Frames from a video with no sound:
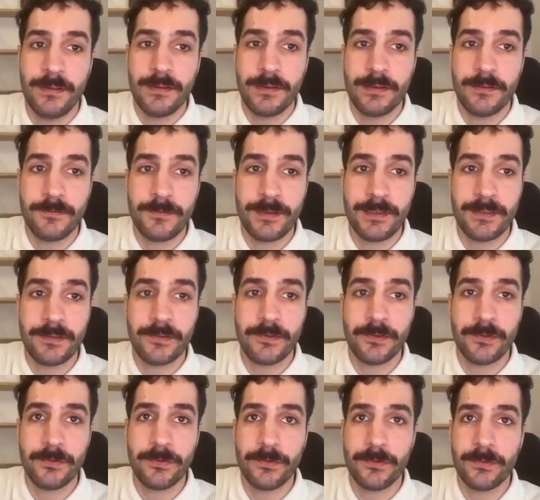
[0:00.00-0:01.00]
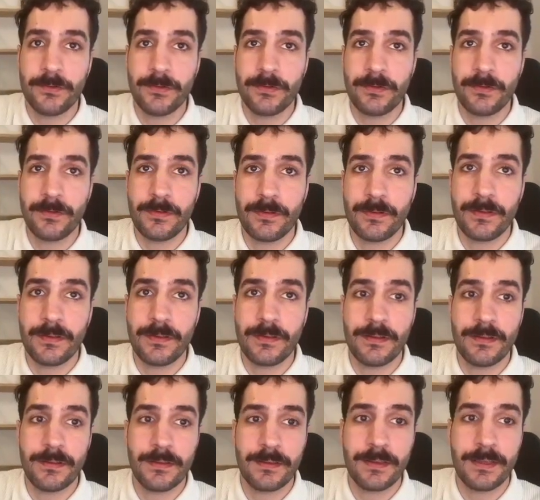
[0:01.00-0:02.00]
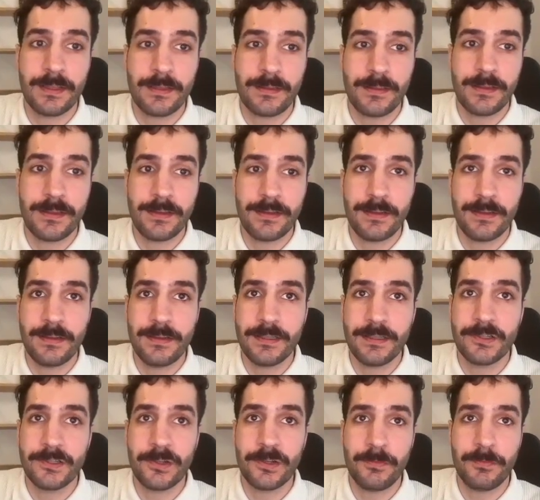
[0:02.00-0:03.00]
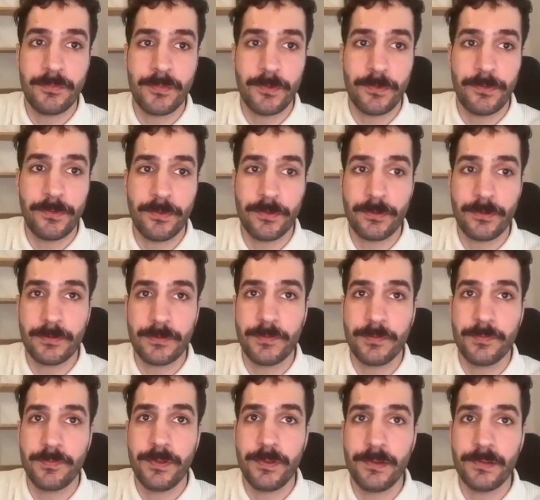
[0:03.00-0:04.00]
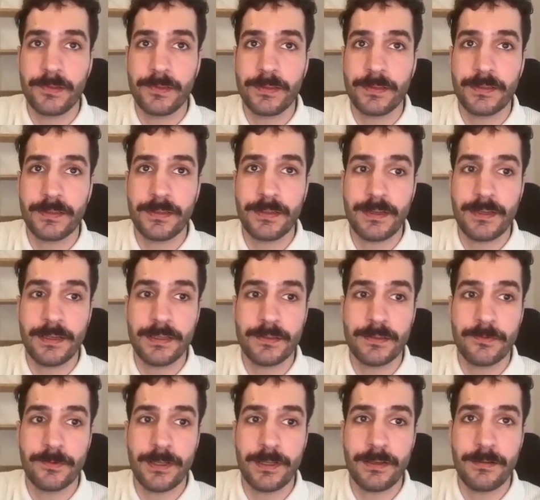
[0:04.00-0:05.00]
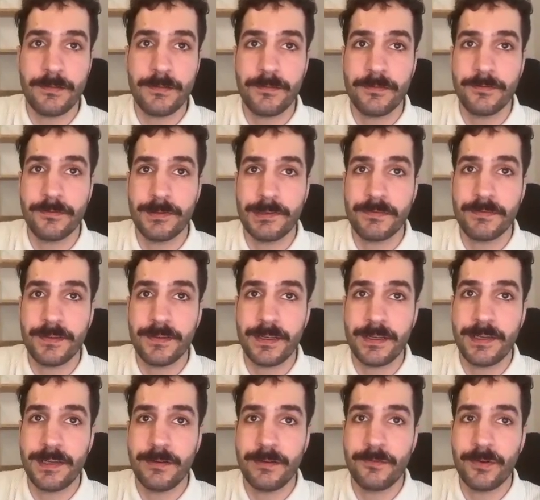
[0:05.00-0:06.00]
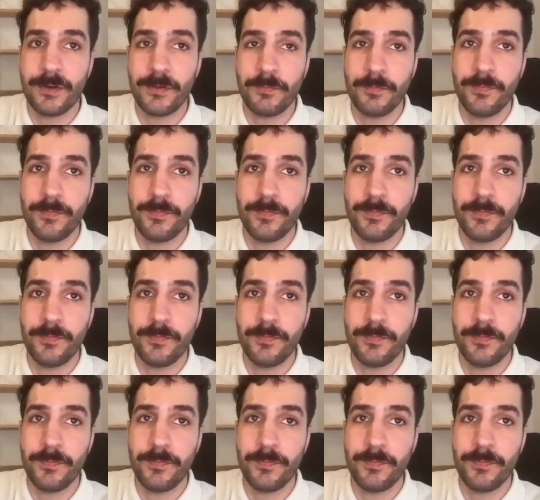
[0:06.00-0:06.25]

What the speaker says: We need to get an initial model built as well with FEDn run